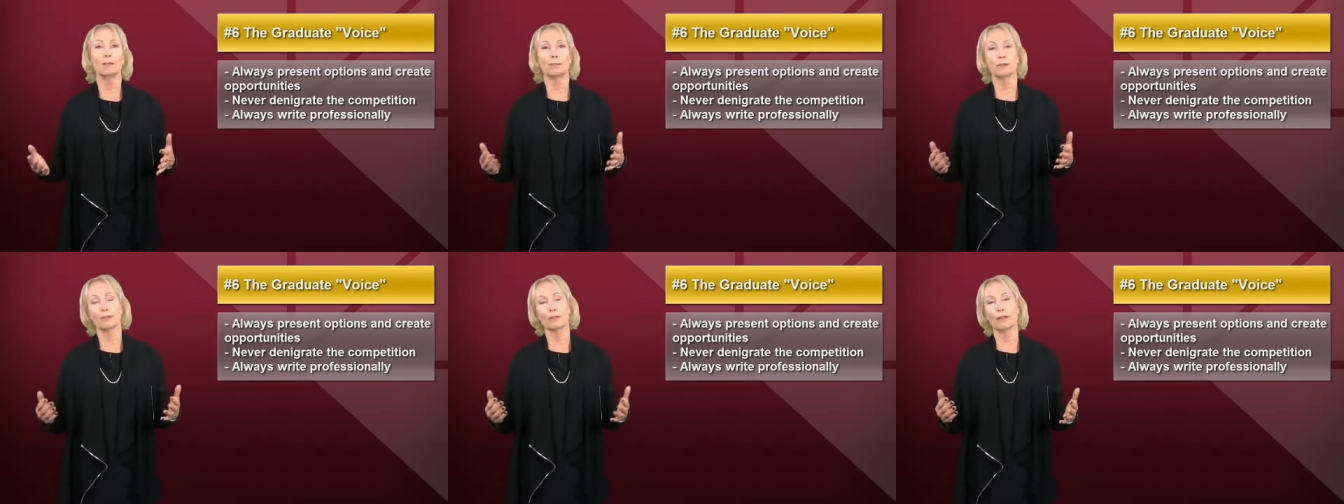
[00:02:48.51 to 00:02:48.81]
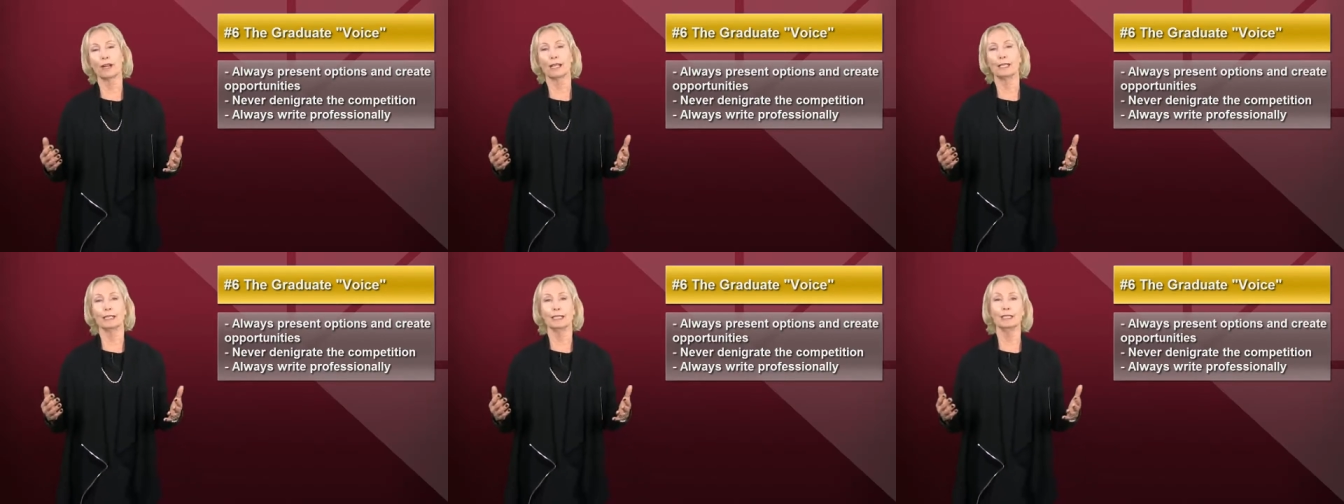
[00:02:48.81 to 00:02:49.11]

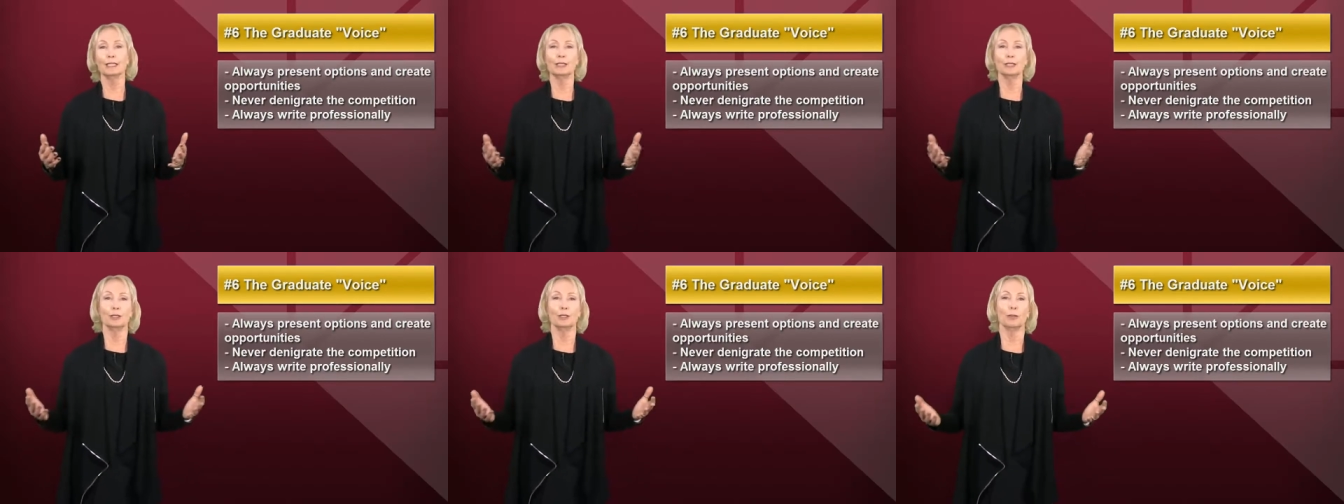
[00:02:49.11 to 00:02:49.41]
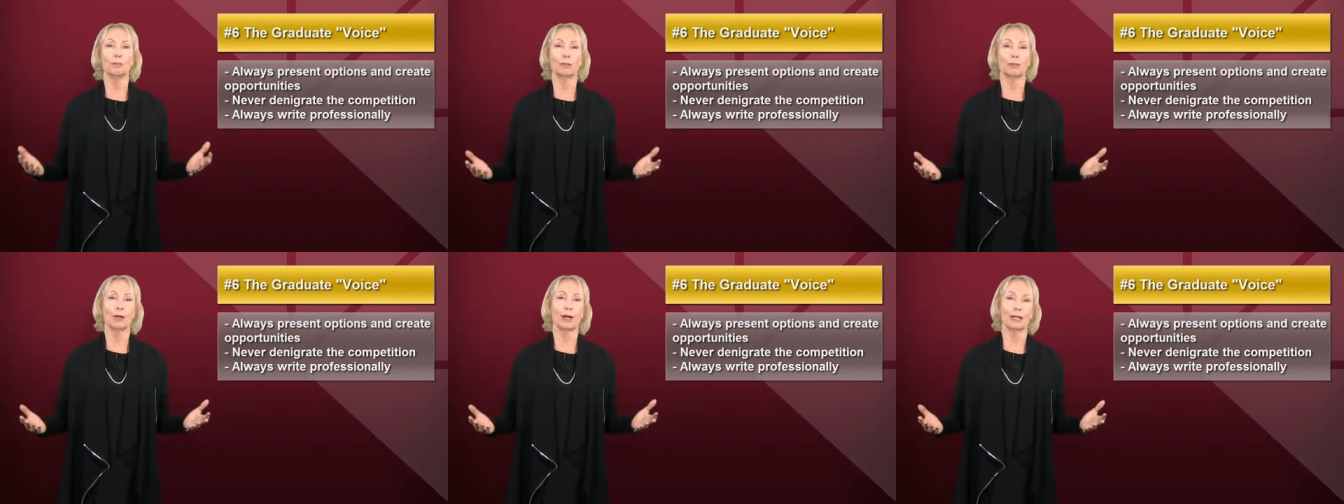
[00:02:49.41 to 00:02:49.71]
provide this new
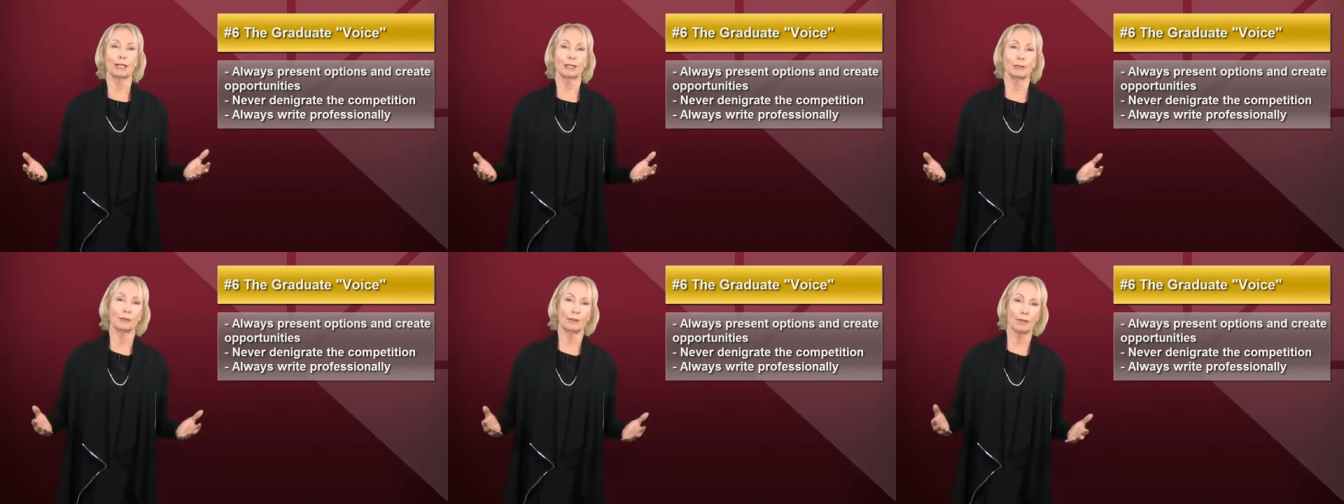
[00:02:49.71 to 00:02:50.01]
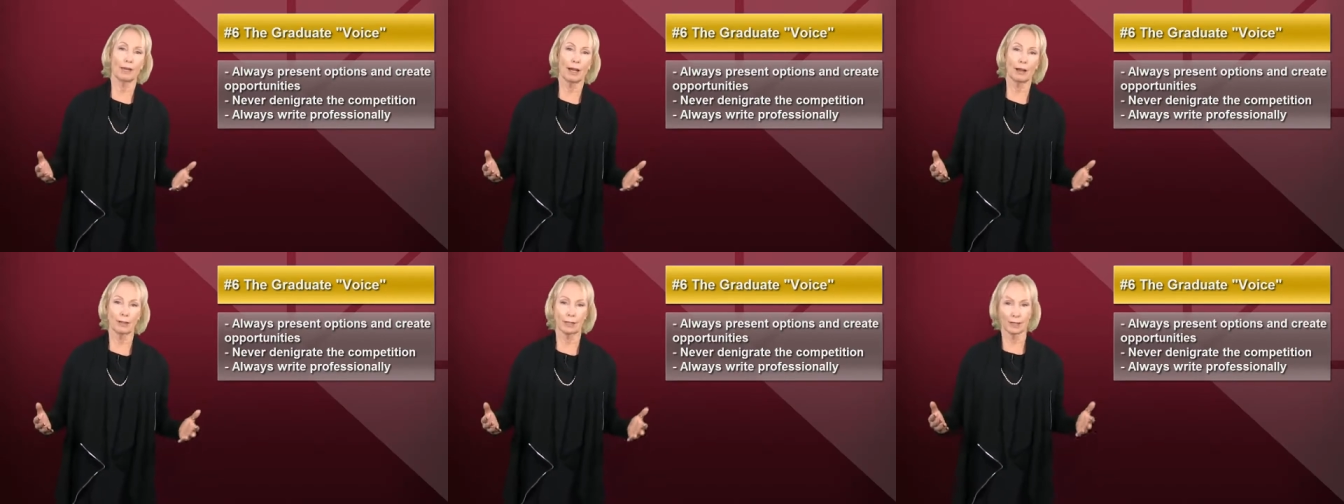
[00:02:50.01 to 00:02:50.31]
product
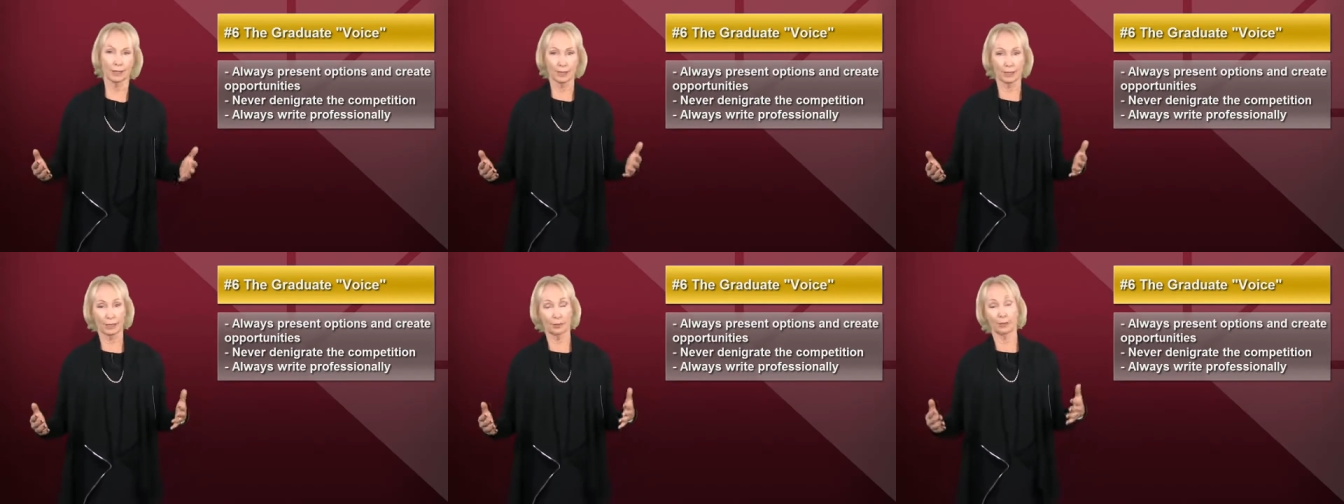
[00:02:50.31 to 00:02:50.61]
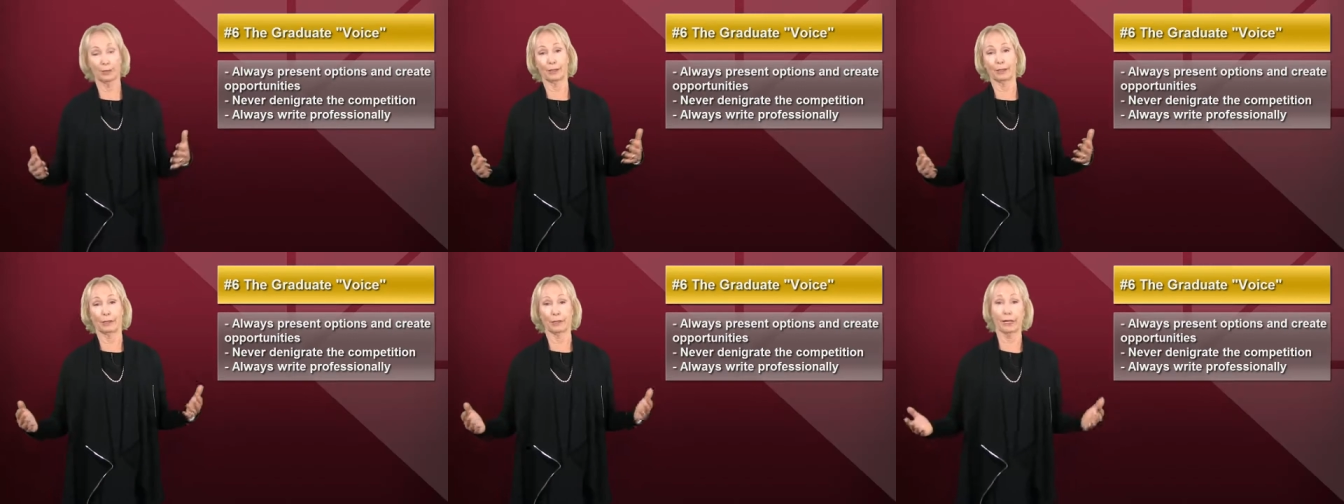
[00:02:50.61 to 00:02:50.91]
without
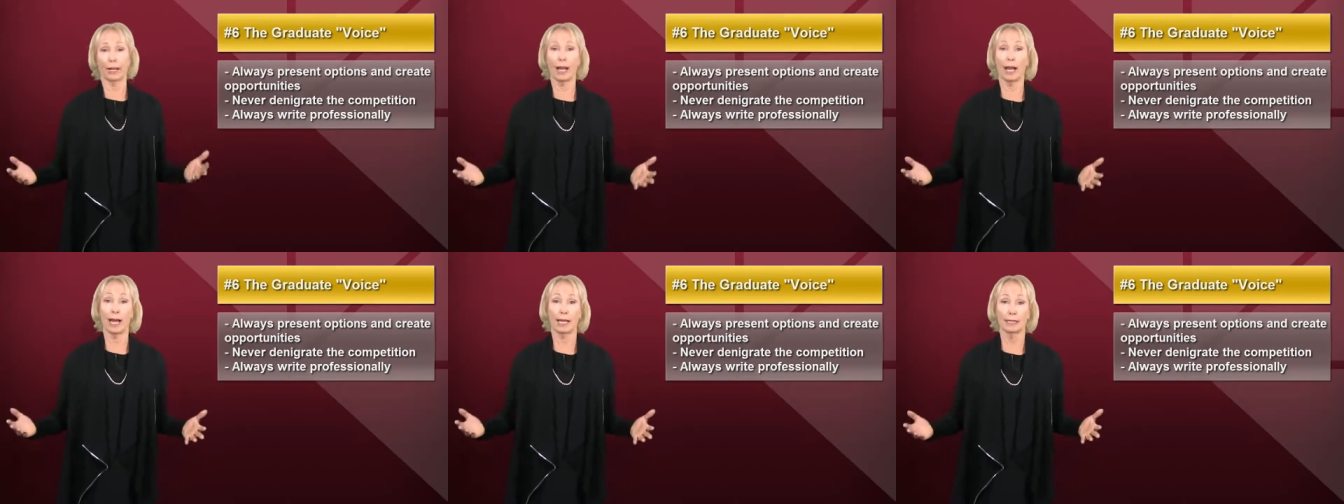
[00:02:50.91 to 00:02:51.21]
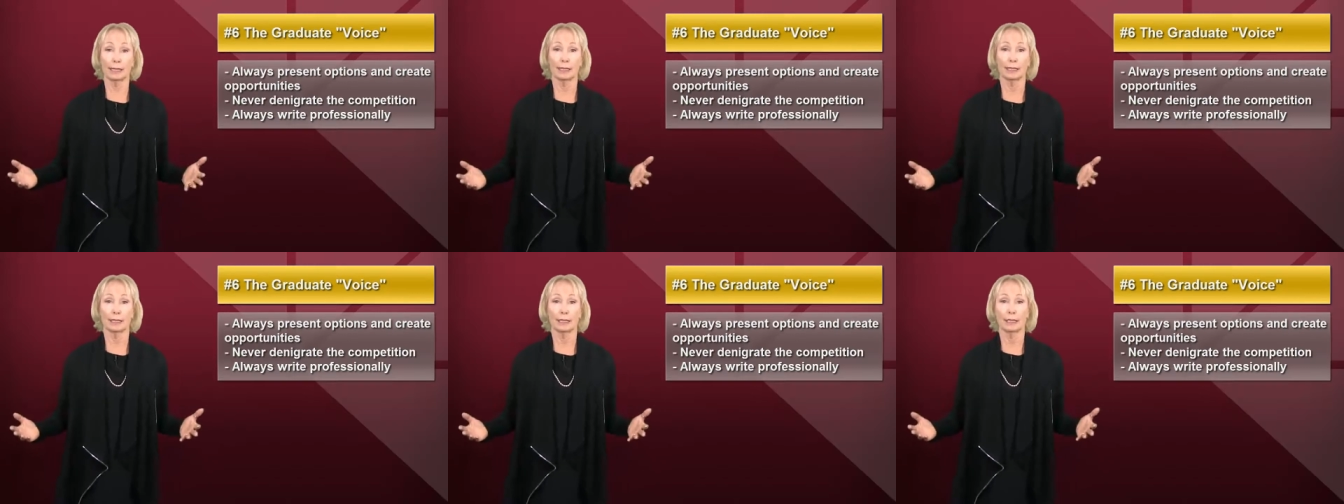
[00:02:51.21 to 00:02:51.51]
considering the
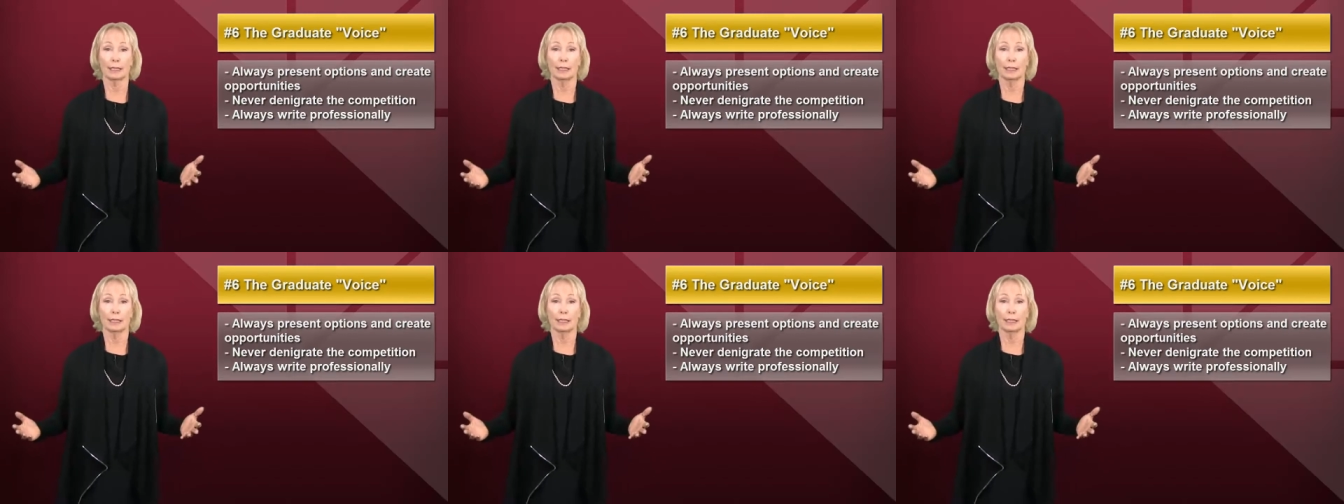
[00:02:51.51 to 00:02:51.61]
cost